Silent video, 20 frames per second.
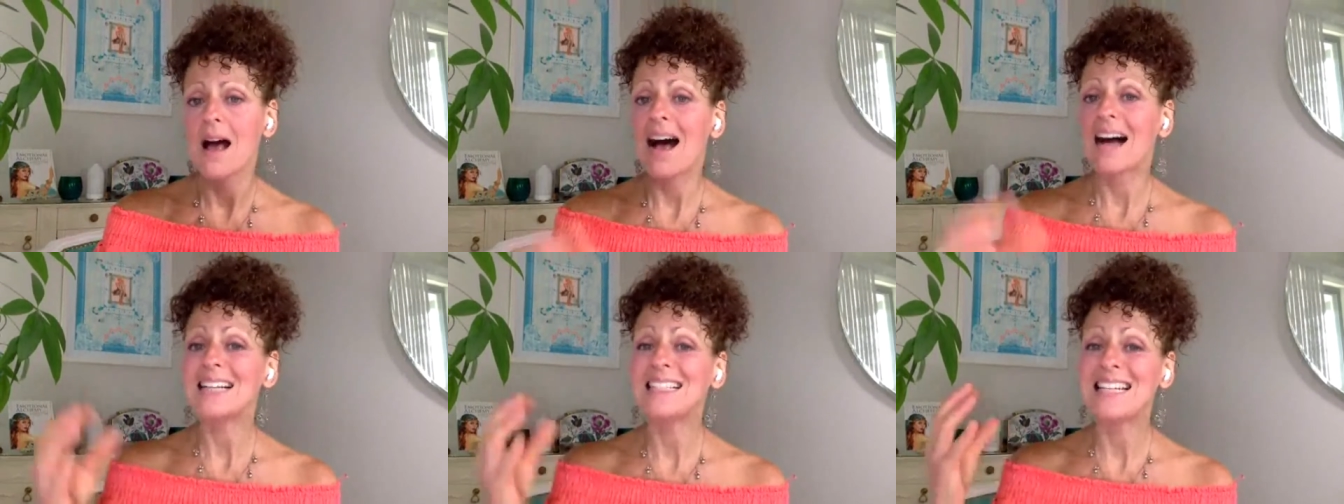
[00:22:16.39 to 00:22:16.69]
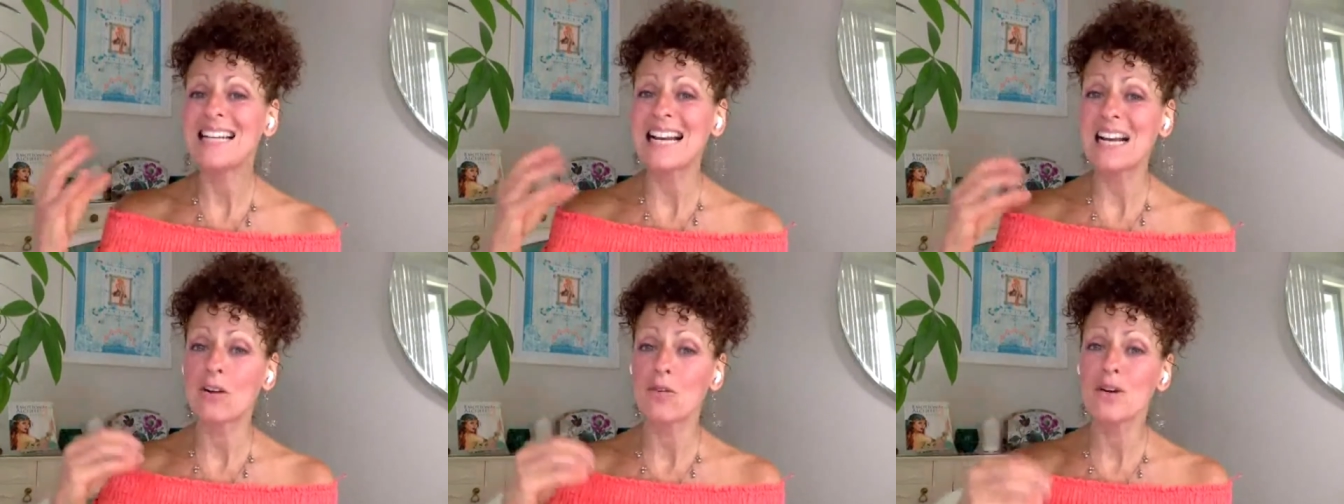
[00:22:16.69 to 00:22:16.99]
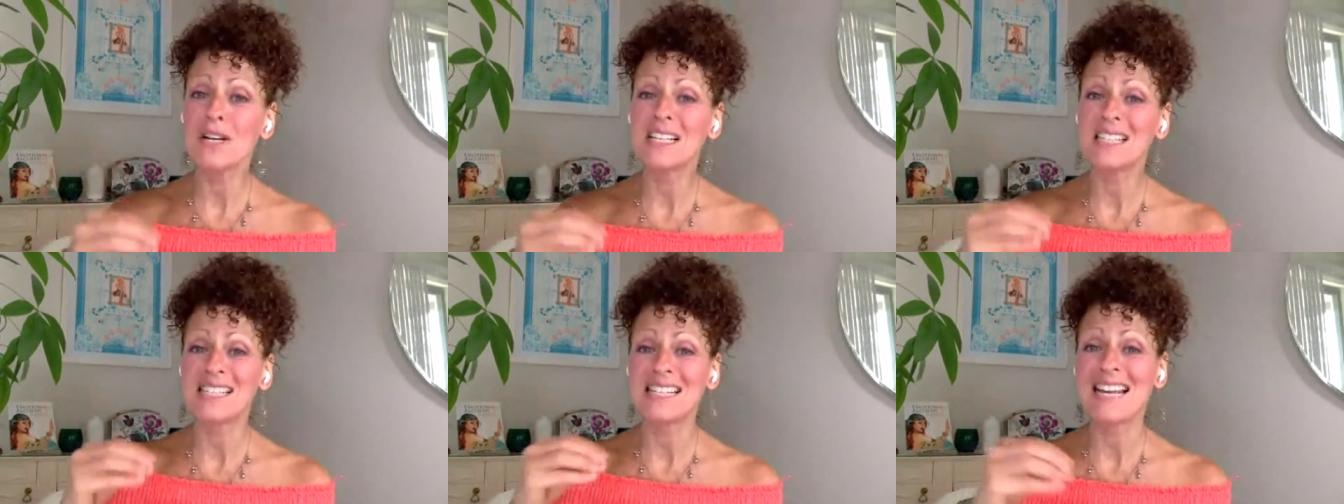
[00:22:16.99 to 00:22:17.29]
a
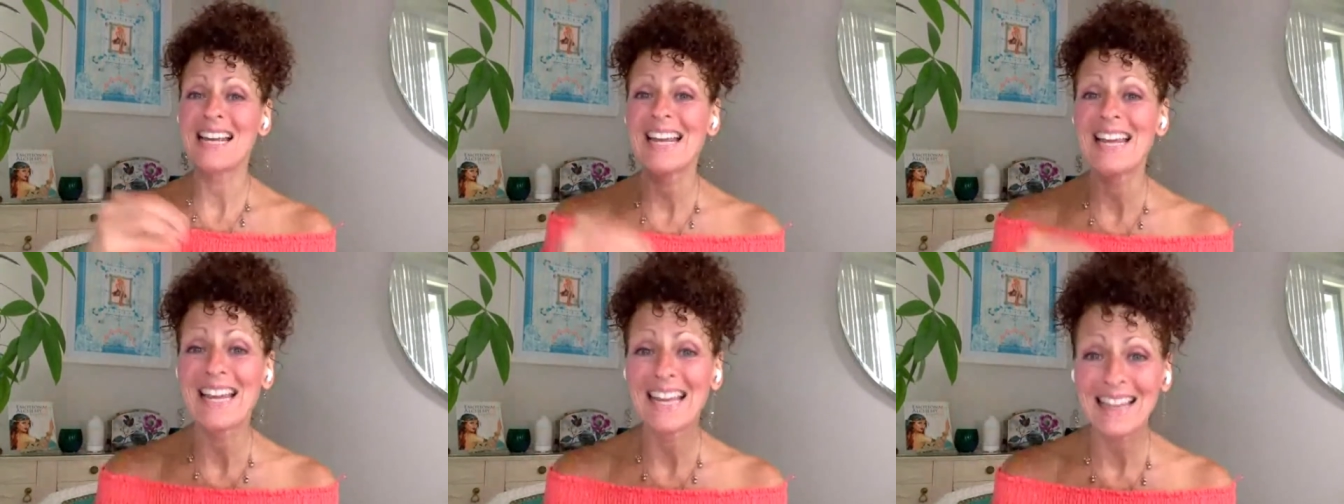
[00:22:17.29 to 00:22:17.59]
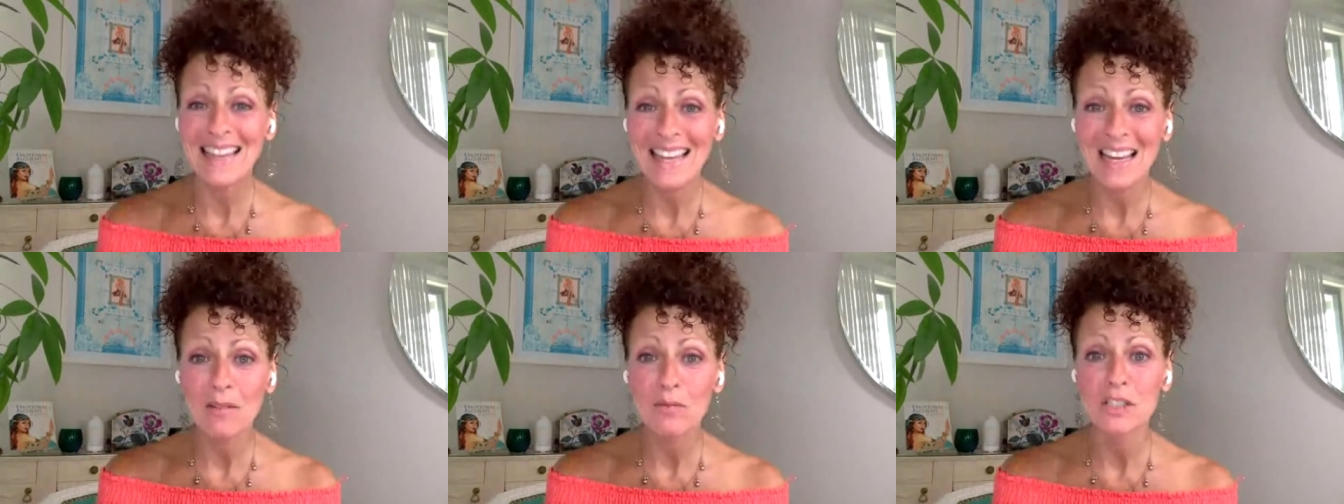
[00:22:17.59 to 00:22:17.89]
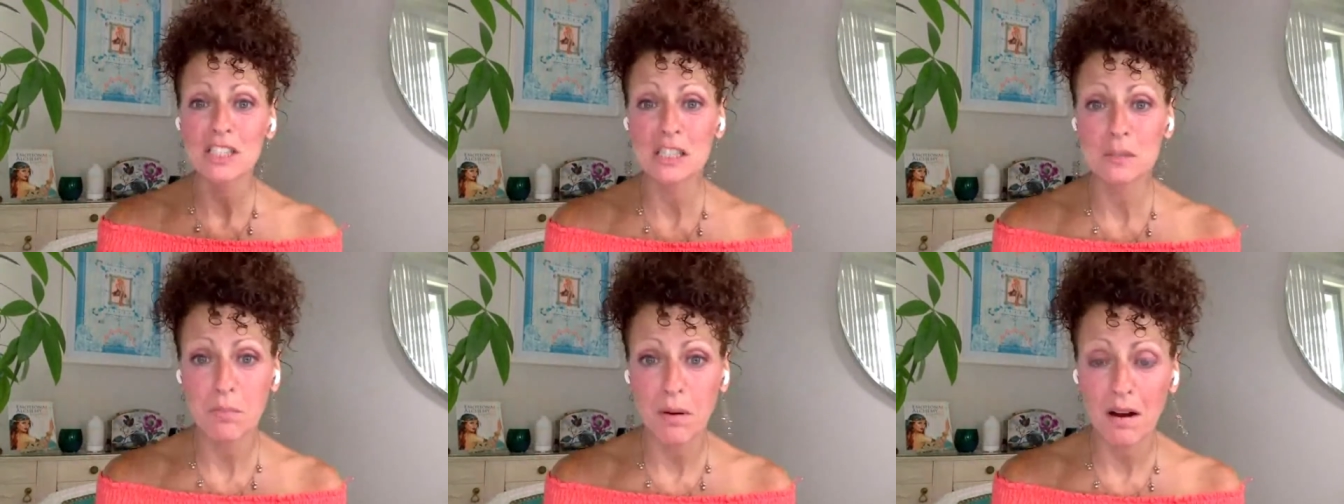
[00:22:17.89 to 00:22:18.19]
decreased healing
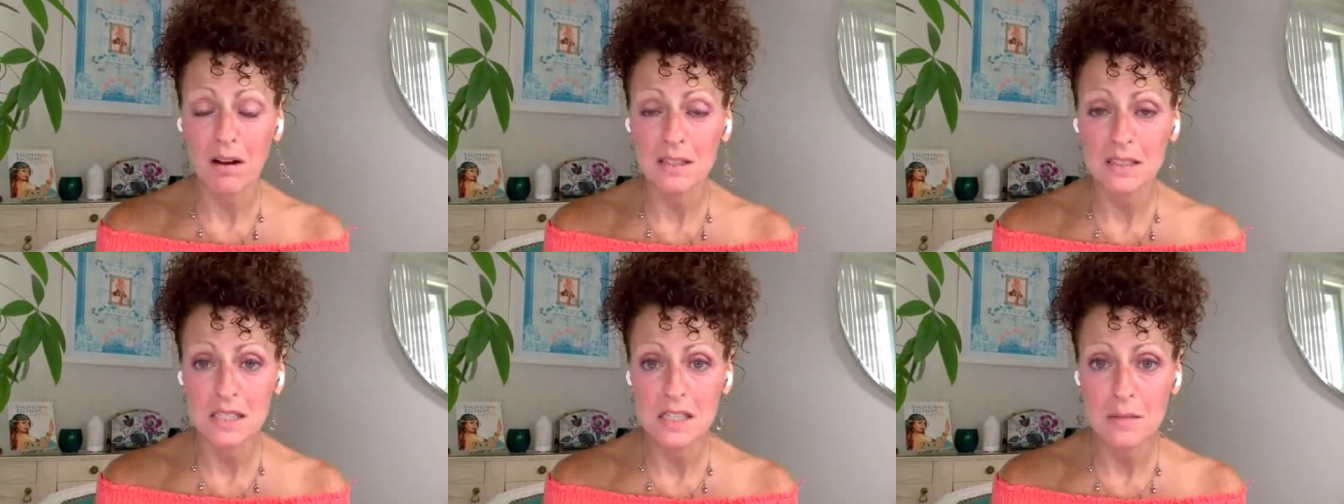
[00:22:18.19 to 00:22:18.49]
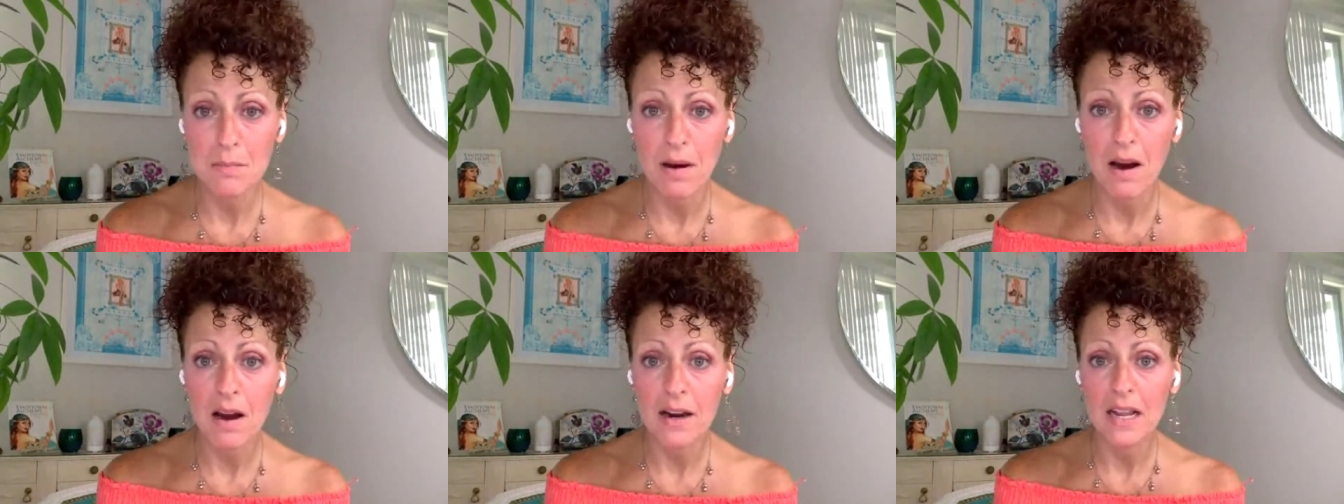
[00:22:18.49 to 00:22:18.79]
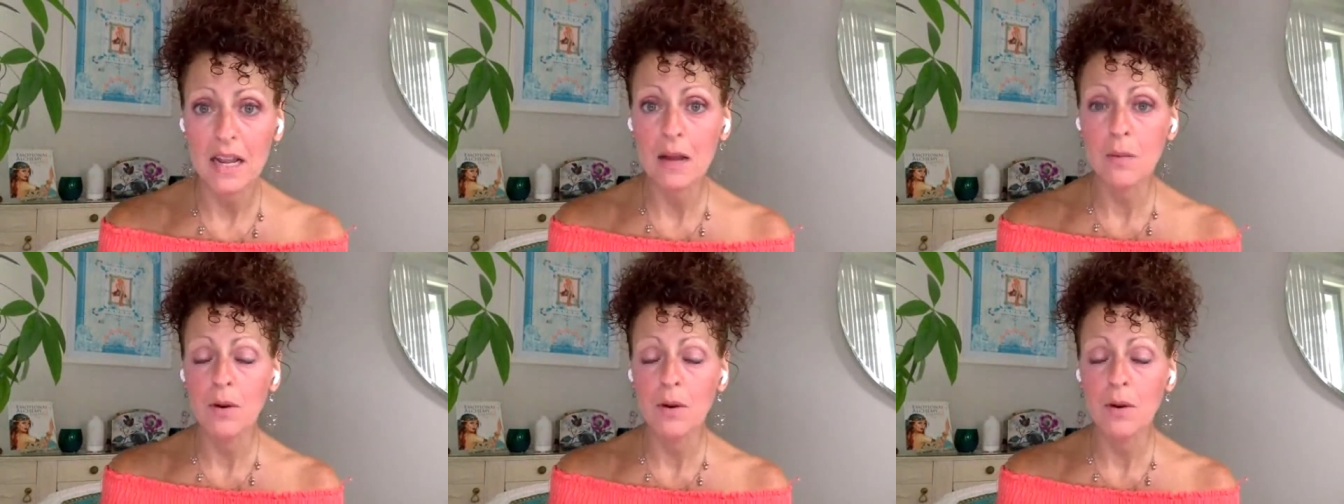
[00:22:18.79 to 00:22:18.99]
response in the body.